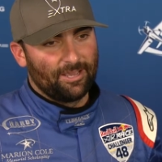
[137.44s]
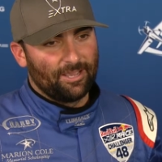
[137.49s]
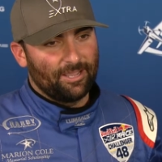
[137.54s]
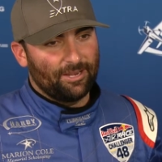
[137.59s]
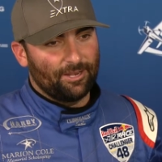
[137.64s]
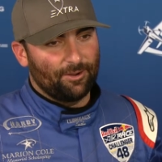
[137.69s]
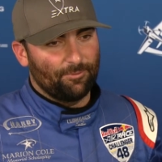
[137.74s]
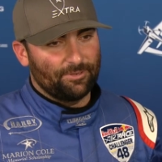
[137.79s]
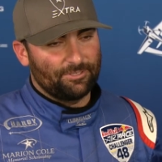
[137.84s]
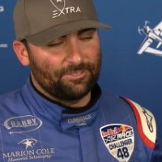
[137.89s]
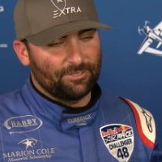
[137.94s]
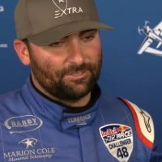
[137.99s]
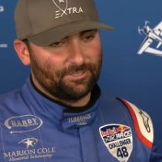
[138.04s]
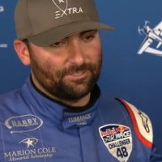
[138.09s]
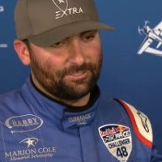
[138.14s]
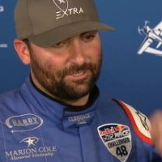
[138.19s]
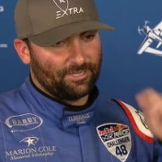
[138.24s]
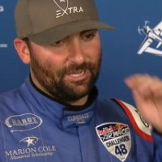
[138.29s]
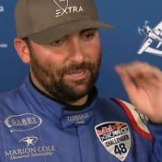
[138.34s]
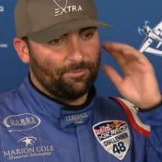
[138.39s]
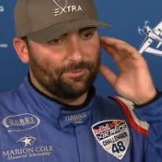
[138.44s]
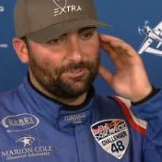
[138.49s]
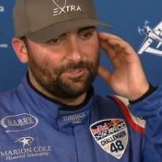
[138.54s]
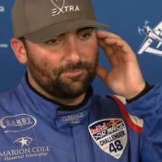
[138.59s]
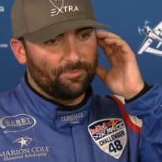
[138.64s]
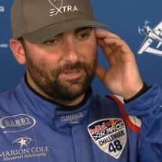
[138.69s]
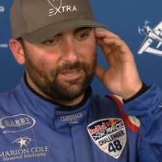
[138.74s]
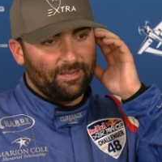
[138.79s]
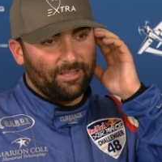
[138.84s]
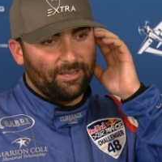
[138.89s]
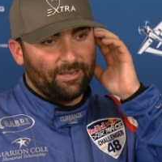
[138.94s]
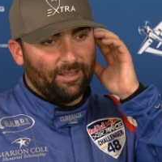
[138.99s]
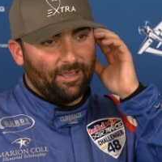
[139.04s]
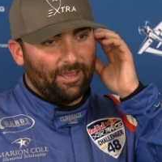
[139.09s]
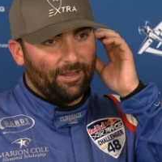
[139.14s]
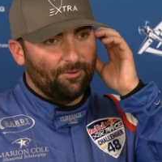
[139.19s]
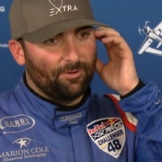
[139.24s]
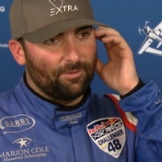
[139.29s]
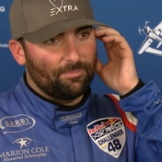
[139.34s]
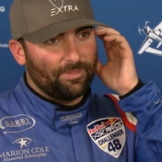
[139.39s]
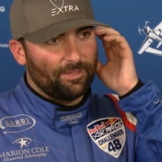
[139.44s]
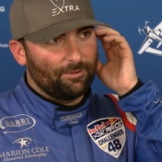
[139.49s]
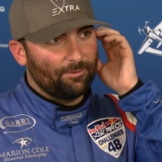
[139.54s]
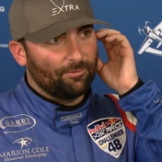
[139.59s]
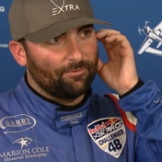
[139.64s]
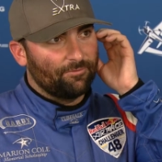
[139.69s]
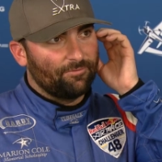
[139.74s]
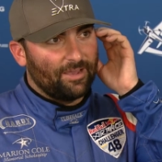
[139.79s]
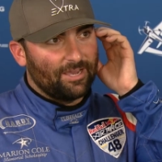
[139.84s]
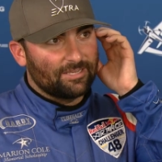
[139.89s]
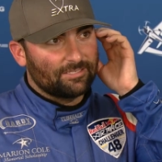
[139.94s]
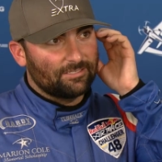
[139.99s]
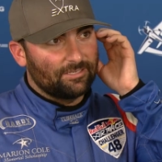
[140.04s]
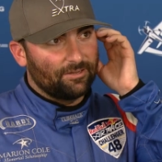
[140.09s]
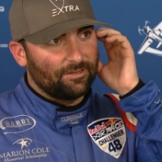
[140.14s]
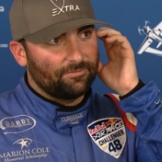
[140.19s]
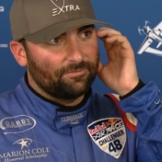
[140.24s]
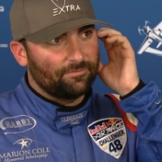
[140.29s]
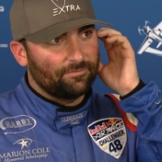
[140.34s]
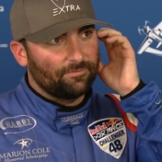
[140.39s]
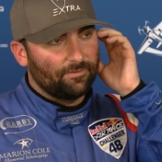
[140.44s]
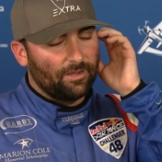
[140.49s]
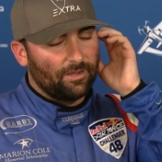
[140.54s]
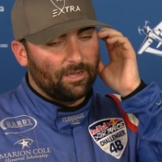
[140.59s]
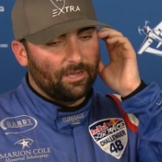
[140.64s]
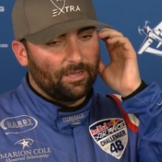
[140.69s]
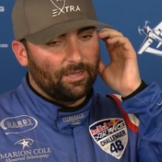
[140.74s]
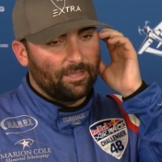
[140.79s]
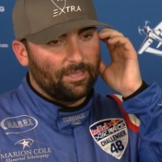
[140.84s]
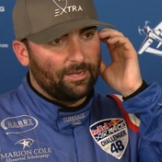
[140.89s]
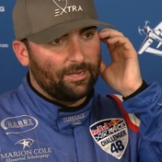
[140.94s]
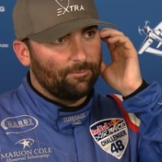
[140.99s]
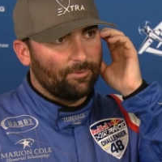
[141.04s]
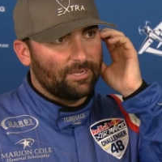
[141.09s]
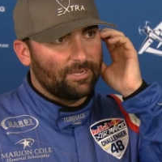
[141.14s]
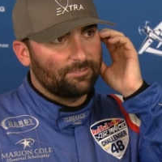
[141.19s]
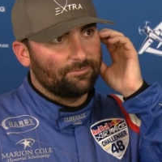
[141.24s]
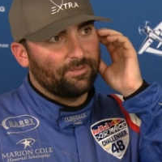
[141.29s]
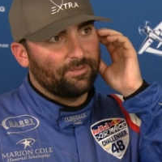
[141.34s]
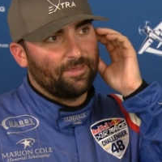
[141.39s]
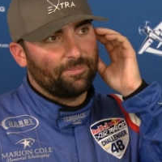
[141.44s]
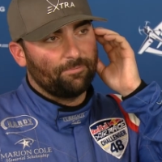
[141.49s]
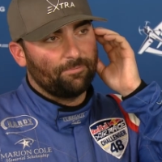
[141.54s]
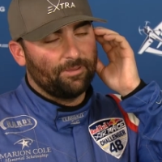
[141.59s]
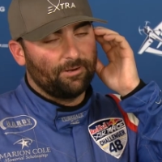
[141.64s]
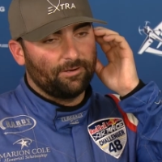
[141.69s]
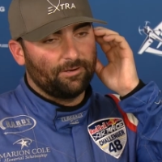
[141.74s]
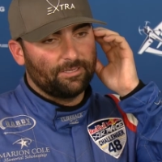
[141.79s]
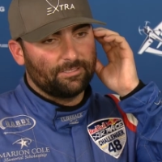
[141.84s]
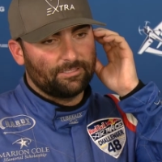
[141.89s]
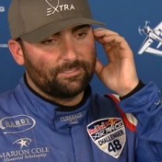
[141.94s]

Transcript: you know, we took just a couple too many, and I don't even think we were fast enough, uh, anyways, without the penalty.